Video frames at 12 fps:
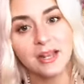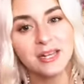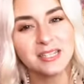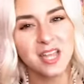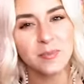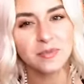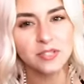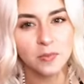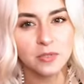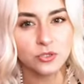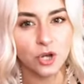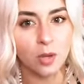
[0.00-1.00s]
Any type of
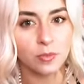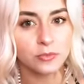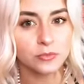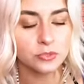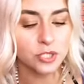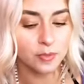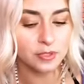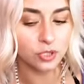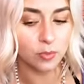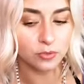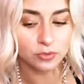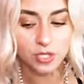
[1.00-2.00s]
tummy trouble, tummy
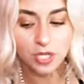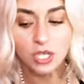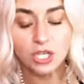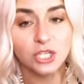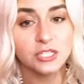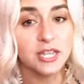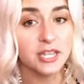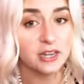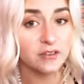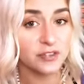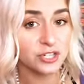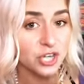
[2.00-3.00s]
troubles. You can take it
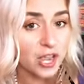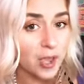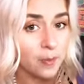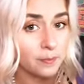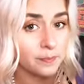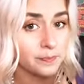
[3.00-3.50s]
in a veggie cap.